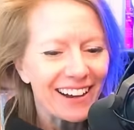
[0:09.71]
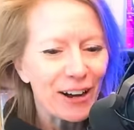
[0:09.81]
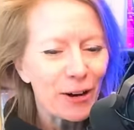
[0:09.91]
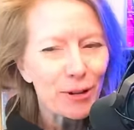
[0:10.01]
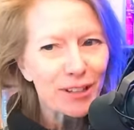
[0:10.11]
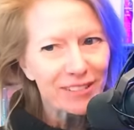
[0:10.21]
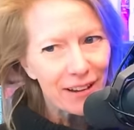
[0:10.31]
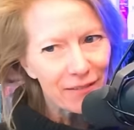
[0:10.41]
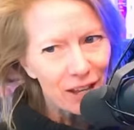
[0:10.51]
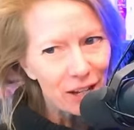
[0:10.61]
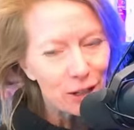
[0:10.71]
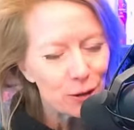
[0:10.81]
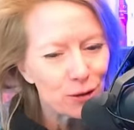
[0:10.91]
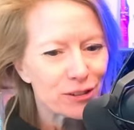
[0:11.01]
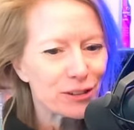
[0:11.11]
Always love that
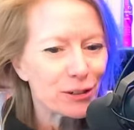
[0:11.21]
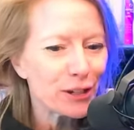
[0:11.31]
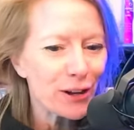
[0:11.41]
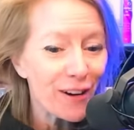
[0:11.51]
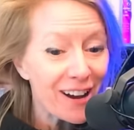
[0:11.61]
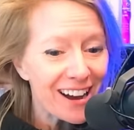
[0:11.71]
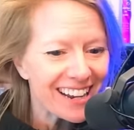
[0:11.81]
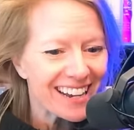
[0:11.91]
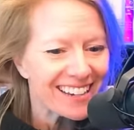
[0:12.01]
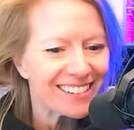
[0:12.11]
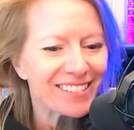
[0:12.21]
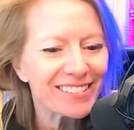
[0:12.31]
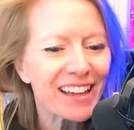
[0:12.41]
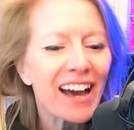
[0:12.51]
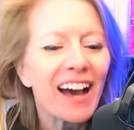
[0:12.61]
huge studio audience.
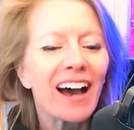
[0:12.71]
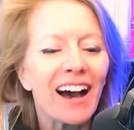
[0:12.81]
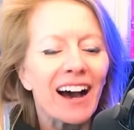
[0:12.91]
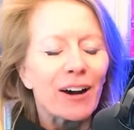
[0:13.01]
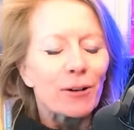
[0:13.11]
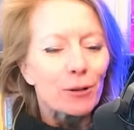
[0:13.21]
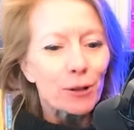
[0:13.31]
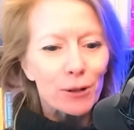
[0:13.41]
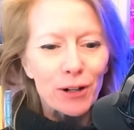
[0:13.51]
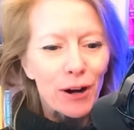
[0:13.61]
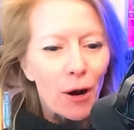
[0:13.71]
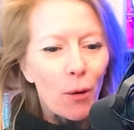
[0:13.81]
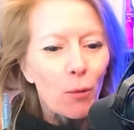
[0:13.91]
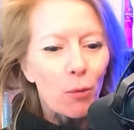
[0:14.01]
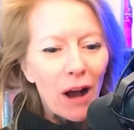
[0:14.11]
Woo!
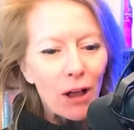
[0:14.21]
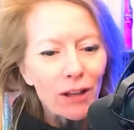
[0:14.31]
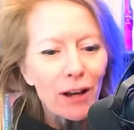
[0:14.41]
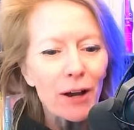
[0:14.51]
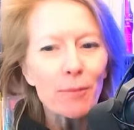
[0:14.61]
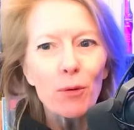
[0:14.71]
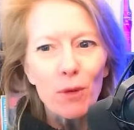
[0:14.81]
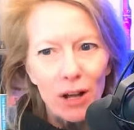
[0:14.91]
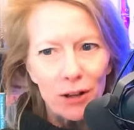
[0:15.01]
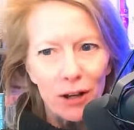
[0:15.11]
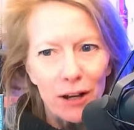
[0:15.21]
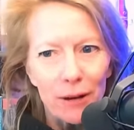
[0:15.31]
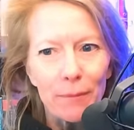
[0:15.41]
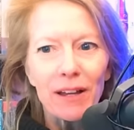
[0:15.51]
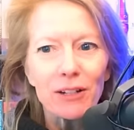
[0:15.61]

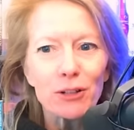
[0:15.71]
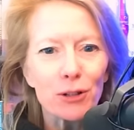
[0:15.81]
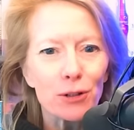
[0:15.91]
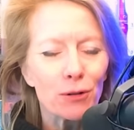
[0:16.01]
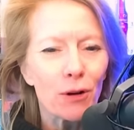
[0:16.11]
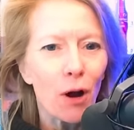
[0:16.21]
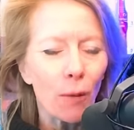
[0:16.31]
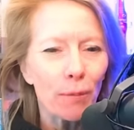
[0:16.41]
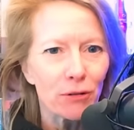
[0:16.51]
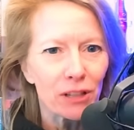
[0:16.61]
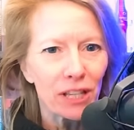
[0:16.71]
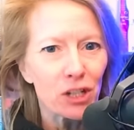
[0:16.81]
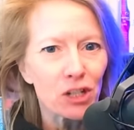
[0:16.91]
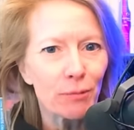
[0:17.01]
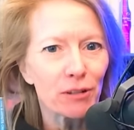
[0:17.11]
Welcome to Open
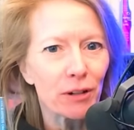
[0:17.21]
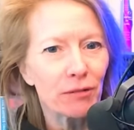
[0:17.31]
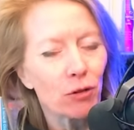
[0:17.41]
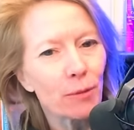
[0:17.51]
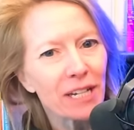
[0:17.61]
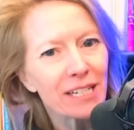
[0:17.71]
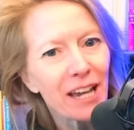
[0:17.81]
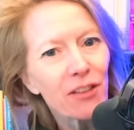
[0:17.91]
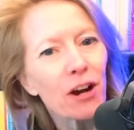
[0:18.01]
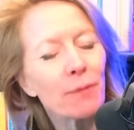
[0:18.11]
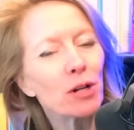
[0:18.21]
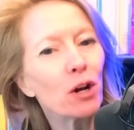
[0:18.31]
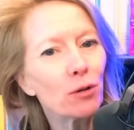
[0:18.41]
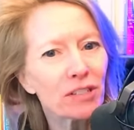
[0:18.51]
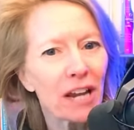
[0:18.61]
Relationships Transforming Together. I'm your
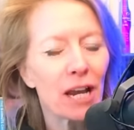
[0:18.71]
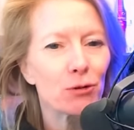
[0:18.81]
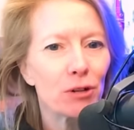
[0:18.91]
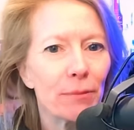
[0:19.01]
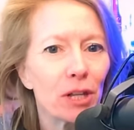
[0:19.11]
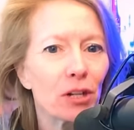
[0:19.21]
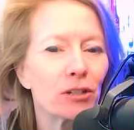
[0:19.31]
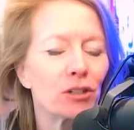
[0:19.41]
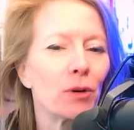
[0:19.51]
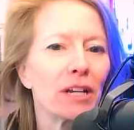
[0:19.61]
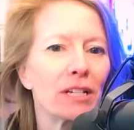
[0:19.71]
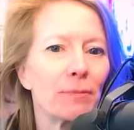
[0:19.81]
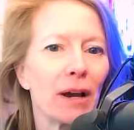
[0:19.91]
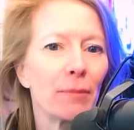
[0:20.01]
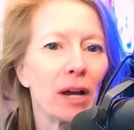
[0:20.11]
host, Andrea Miller, joined
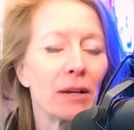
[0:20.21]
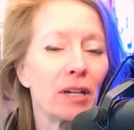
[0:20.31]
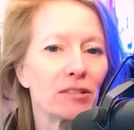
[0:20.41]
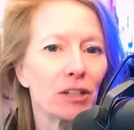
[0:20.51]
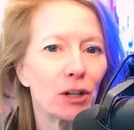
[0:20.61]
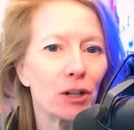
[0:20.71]
by my amazing